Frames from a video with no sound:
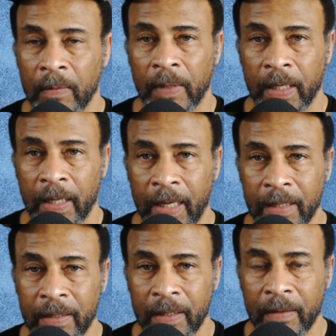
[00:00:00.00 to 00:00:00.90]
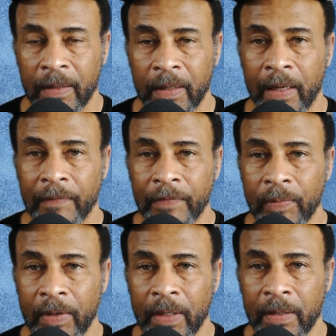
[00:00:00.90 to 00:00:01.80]
When I got there,
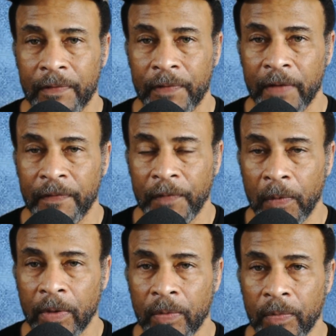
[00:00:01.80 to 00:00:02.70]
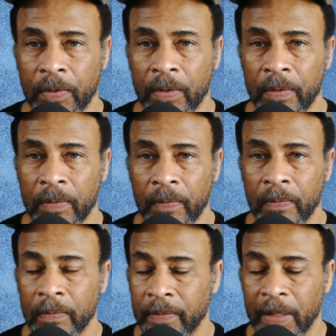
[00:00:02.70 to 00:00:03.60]
everyone at the freight forwarder
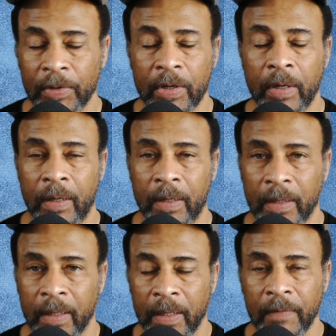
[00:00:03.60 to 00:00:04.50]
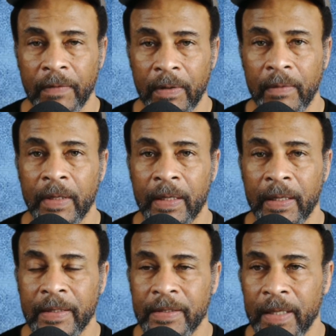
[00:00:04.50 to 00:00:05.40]
were gone. Even though
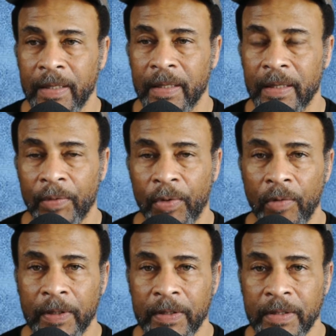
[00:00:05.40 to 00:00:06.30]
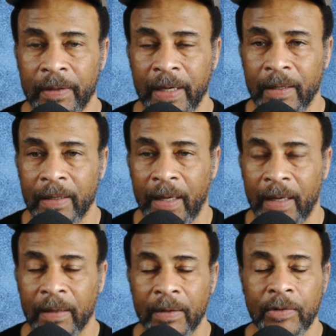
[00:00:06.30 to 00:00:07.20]
it said that they were open until 8
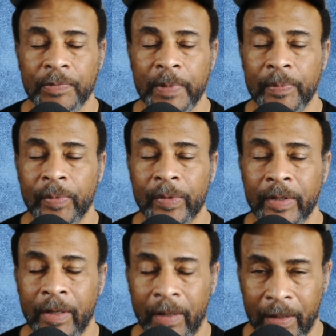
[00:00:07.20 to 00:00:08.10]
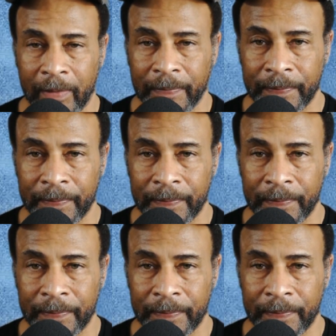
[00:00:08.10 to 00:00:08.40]
o'clock, those people were gone.